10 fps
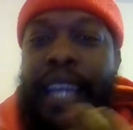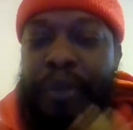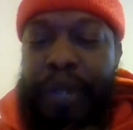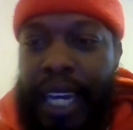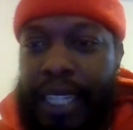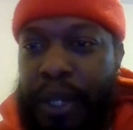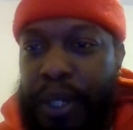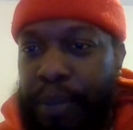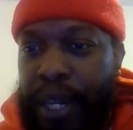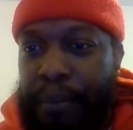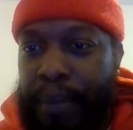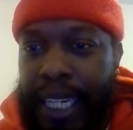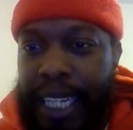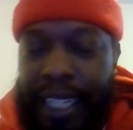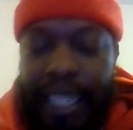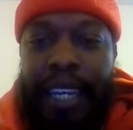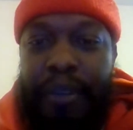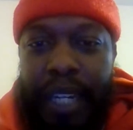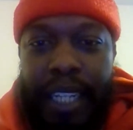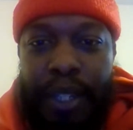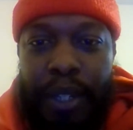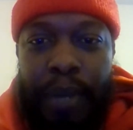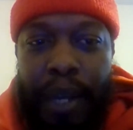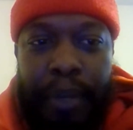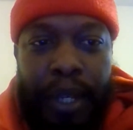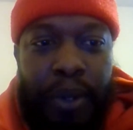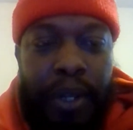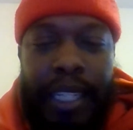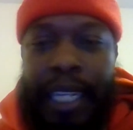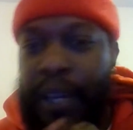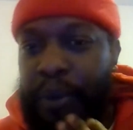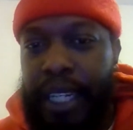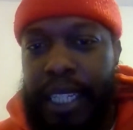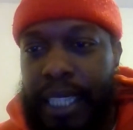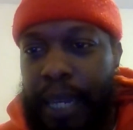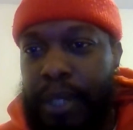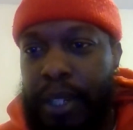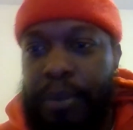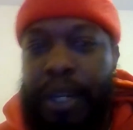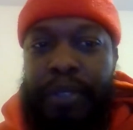If we're not talking about money, if we're not talking about Bitcoin, we need to stop talking about it.